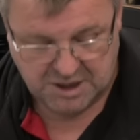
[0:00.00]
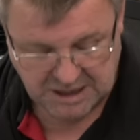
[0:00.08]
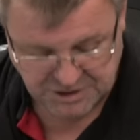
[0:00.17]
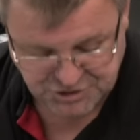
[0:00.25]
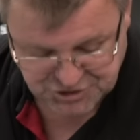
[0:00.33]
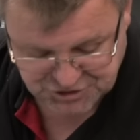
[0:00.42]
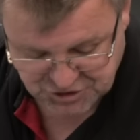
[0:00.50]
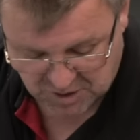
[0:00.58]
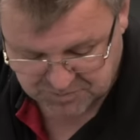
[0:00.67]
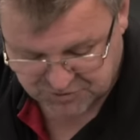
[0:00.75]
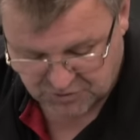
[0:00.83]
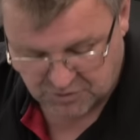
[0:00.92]
It
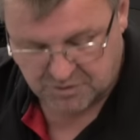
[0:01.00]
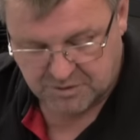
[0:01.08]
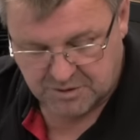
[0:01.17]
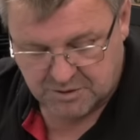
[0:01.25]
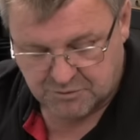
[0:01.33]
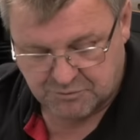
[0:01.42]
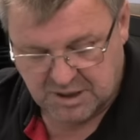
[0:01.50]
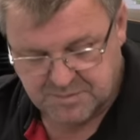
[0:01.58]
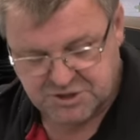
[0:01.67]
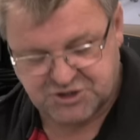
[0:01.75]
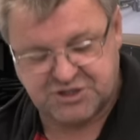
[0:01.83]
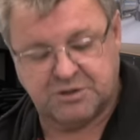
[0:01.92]
stops
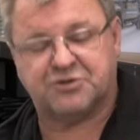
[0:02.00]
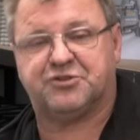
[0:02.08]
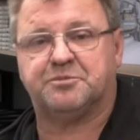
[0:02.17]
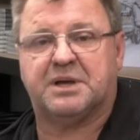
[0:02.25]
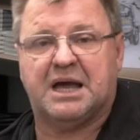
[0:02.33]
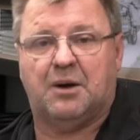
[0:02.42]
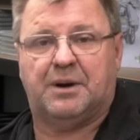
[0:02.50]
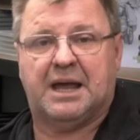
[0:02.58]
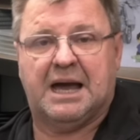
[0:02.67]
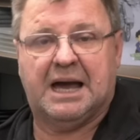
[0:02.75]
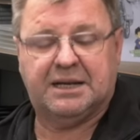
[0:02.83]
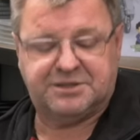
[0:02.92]
rubber seals from going
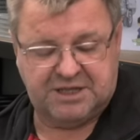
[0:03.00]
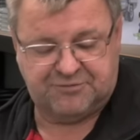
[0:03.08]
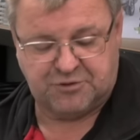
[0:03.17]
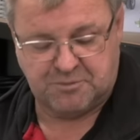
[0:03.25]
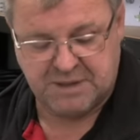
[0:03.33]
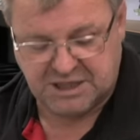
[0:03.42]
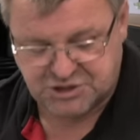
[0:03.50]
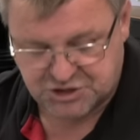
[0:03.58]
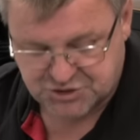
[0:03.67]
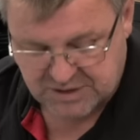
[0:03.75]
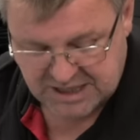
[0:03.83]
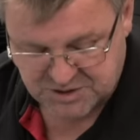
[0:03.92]
hard, so therefore it makes your
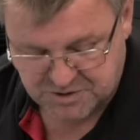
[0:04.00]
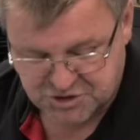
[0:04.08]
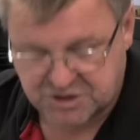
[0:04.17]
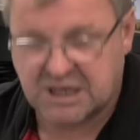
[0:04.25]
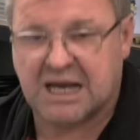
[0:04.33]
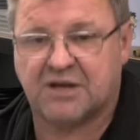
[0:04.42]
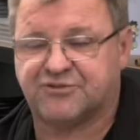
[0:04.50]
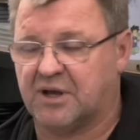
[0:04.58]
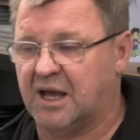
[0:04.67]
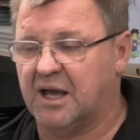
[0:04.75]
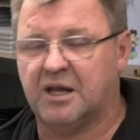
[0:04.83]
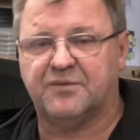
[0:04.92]
transmission last
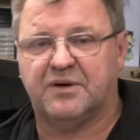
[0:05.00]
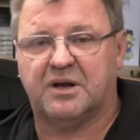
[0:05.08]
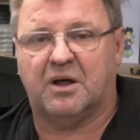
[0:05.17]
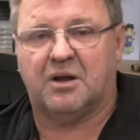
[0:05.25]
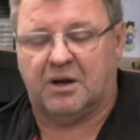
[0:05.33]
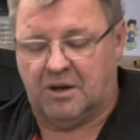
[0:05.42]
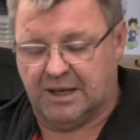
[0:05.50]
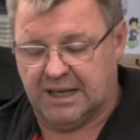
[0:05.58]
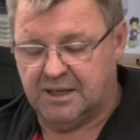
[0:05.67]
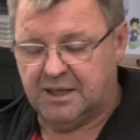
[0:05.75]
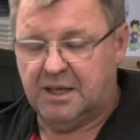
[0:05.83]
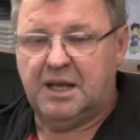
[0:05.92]
a hell of a lot longer.
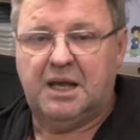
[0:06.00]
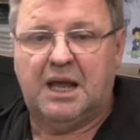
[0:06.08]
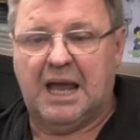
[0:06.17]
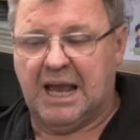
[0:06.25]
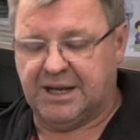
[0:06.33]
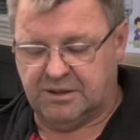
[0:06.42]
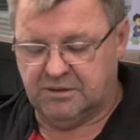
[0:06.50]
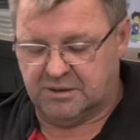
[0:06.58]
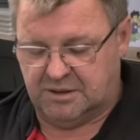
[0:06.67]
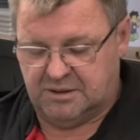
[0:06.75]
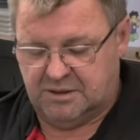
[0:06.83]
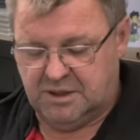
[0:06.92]
And
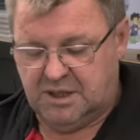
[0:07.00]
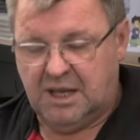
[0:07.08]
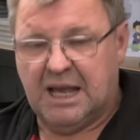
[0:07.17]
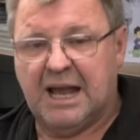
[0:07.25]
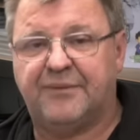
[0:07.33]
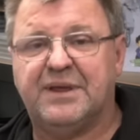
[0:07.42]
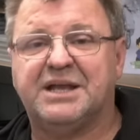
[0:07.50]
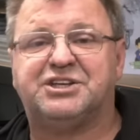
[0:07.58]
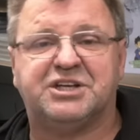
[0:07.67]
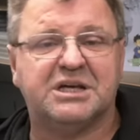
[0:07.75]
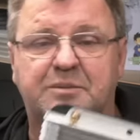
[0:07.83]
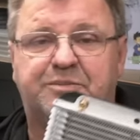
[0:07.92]
look, and they're
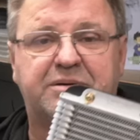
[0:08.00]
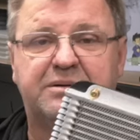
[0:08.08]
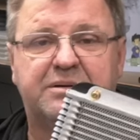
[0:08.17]
cheap.